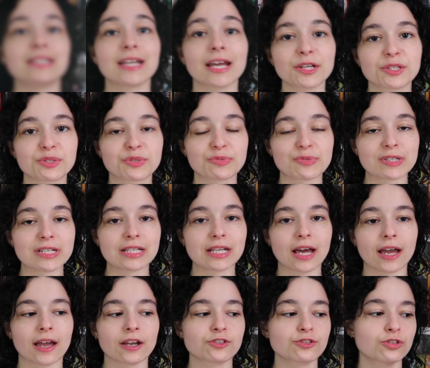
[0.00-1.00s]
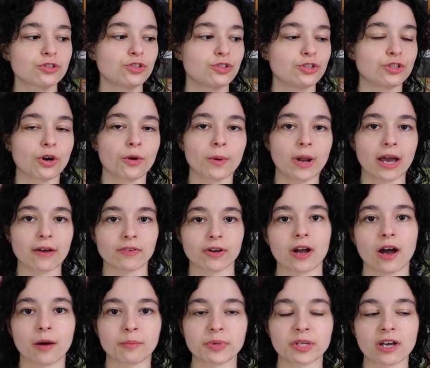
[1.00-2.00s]
next read, I actually don't have a
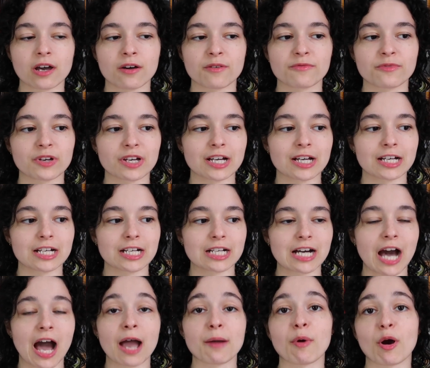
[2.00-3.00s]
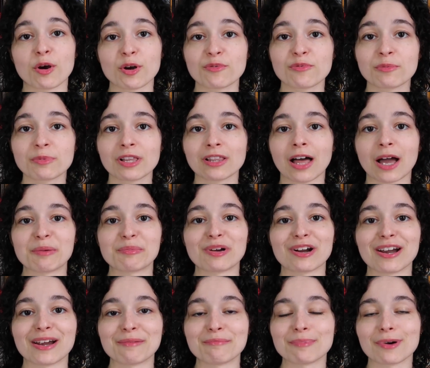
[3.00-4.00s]
copy of. Uh, I borrowed it from the
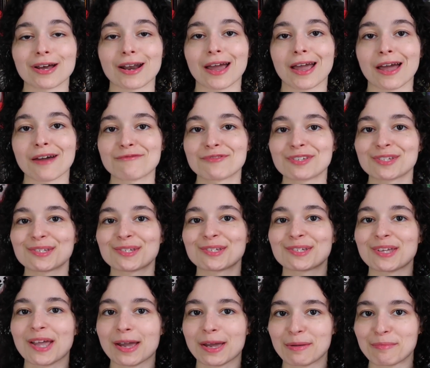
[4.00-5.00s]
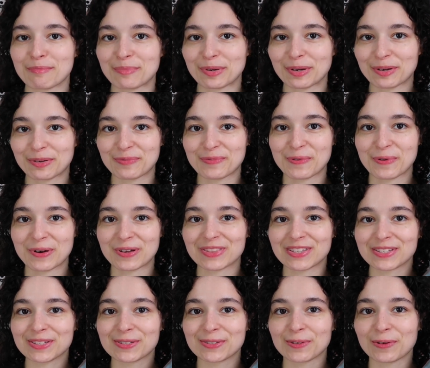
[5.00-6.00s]
library, but I have the second book for it.
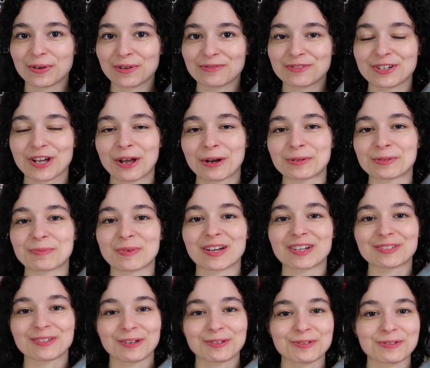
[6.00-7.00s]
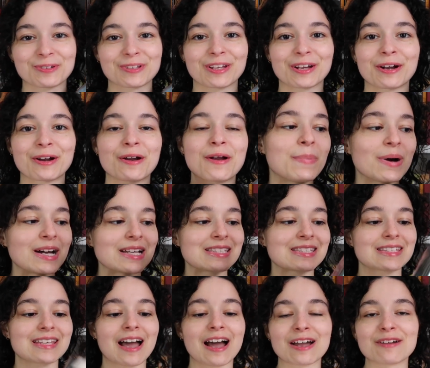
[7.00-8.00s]
This is Lord of Shadows by Cassandra Clare.
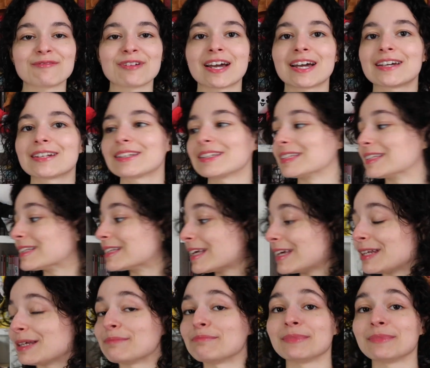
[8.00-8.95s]
But I read Lady